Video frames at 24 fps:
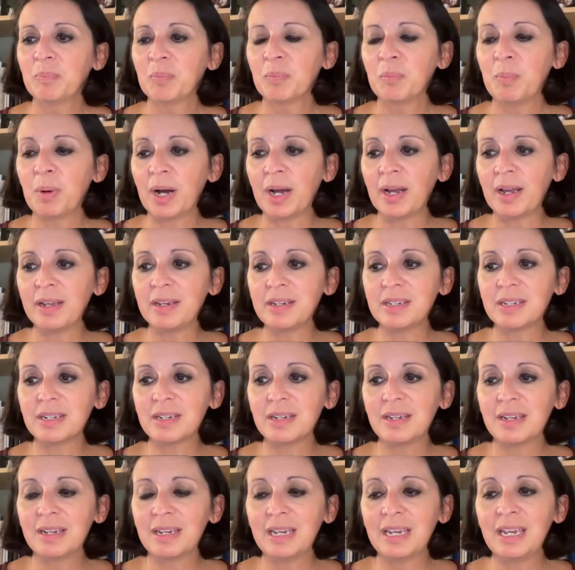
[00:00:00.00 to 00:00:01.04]
But
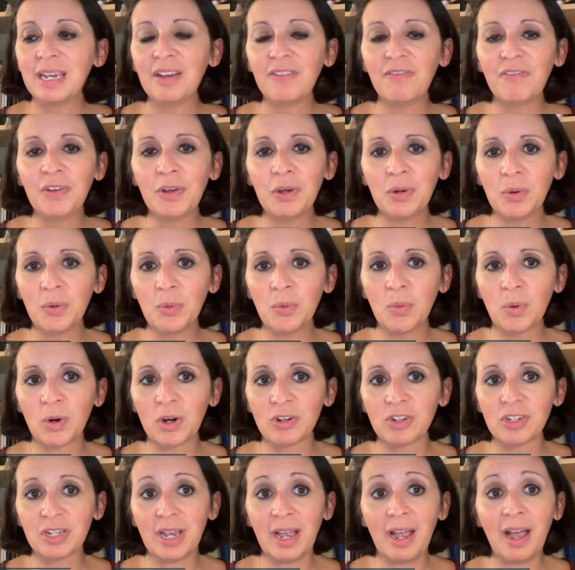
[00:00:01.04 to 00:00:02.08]
if you
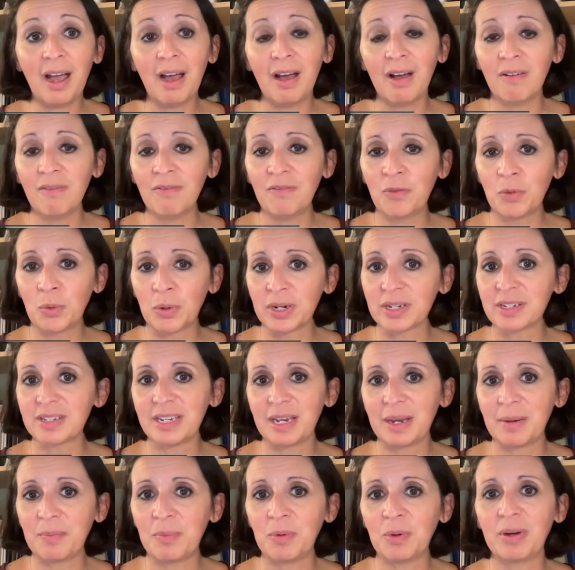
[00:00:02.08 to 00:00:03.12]
were to have, for
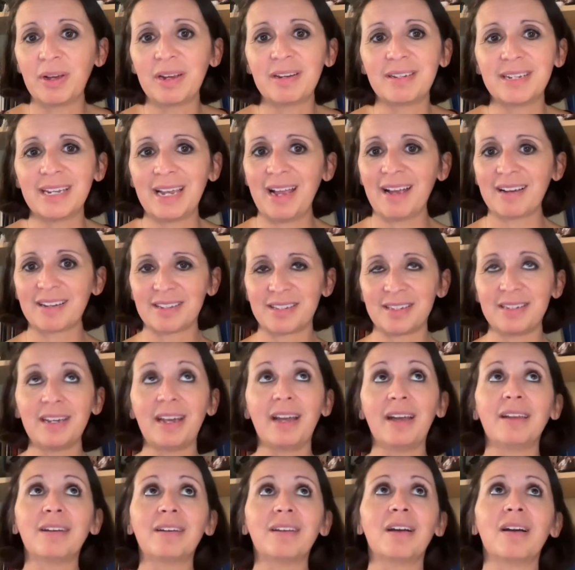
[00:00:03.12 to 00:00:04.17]
example, a tax
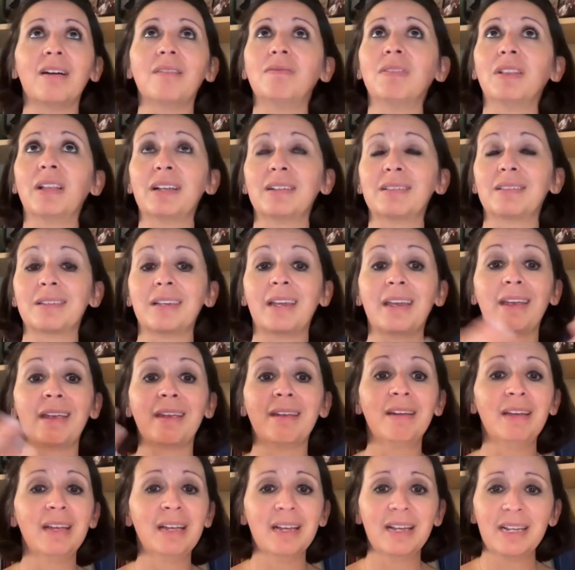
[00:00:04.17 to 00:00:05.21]
debt of, let's
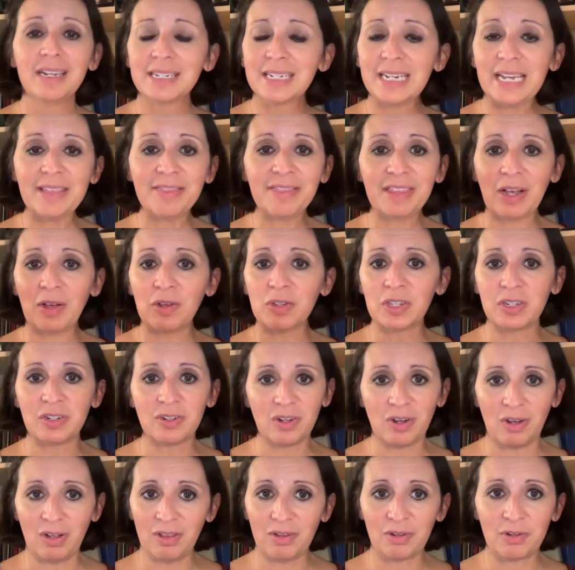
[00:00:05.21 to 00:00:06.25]
say,
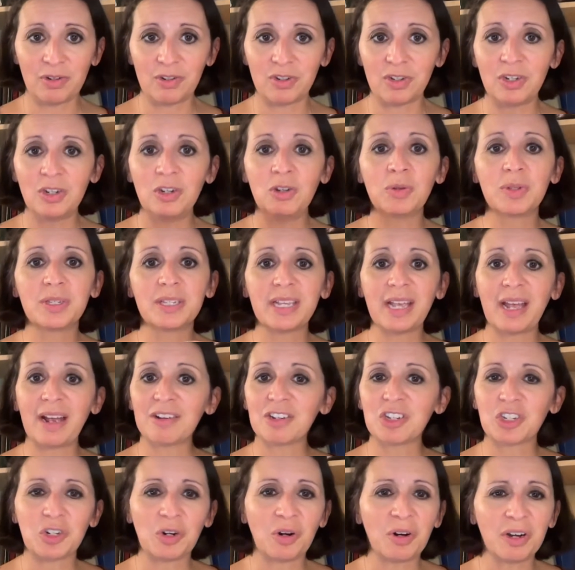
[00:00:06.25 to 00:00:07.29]
$10,000, you
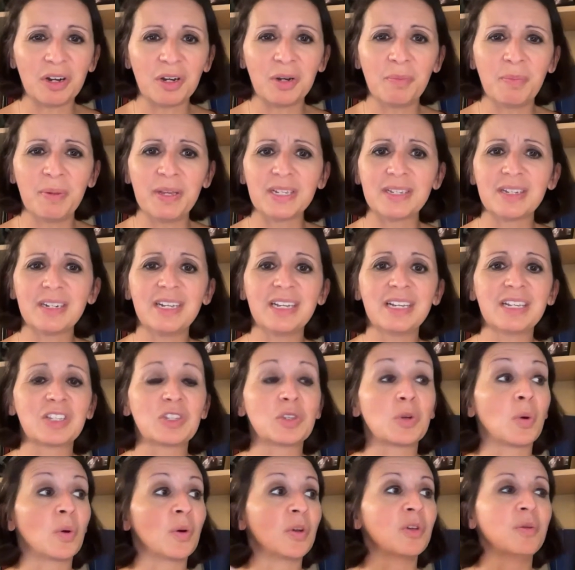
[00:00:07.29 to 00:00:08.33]
started a
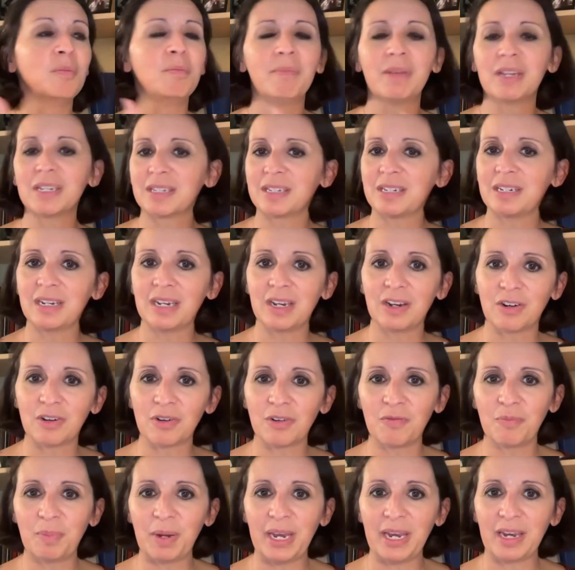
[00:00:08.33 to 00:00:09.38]
business or you missed a
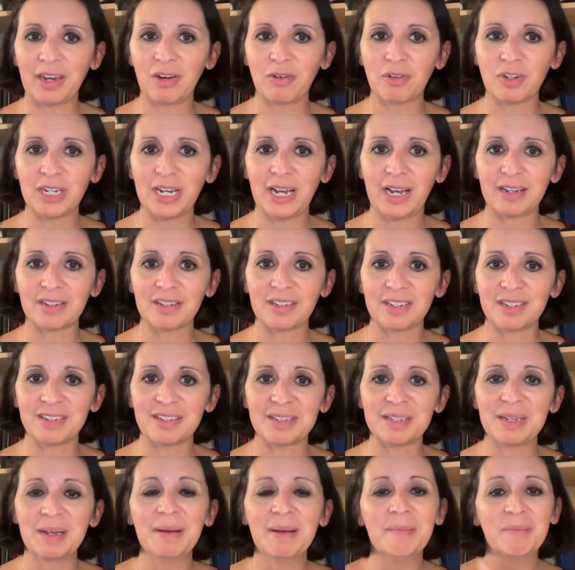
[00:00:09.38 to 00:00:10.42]
year of paying your
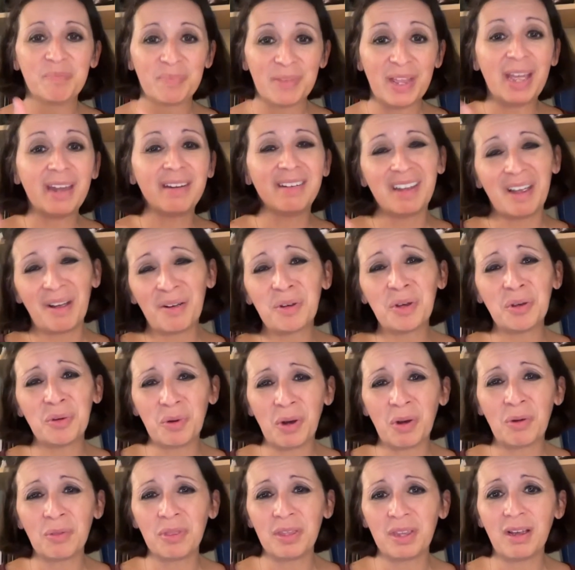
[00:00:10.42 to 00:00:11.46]
taxes, and now you
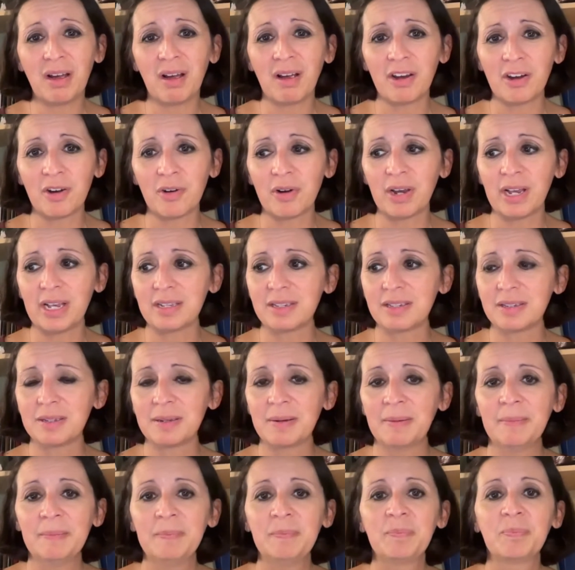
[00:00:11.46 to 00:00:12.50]
owe the IRS,
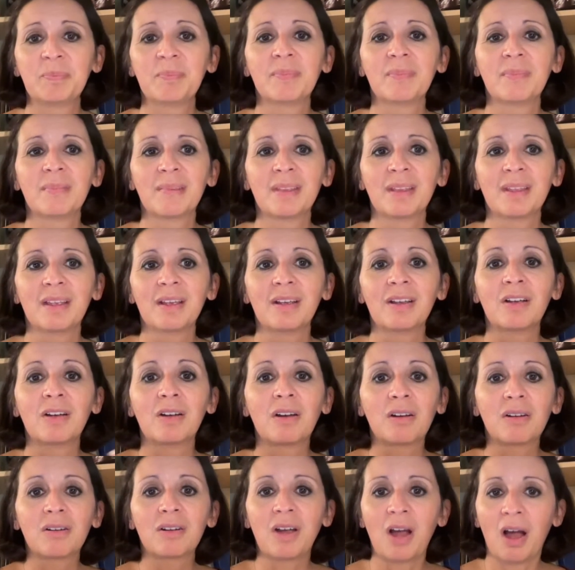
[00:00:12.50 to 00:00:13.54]

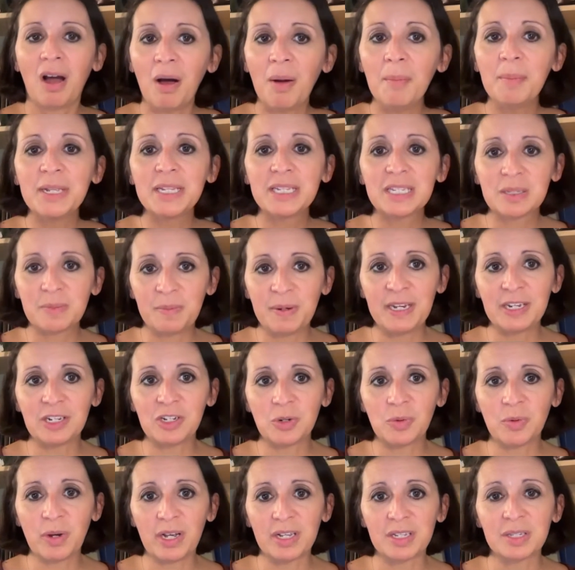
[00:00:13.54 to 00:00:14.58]
come and speak
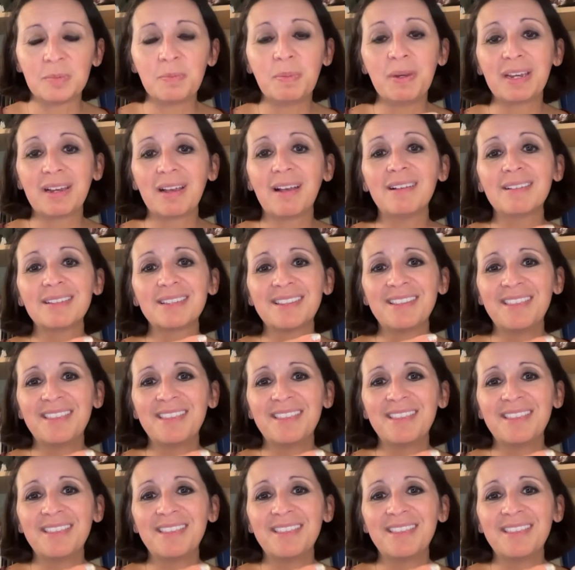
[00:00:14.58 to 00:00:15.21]
to us because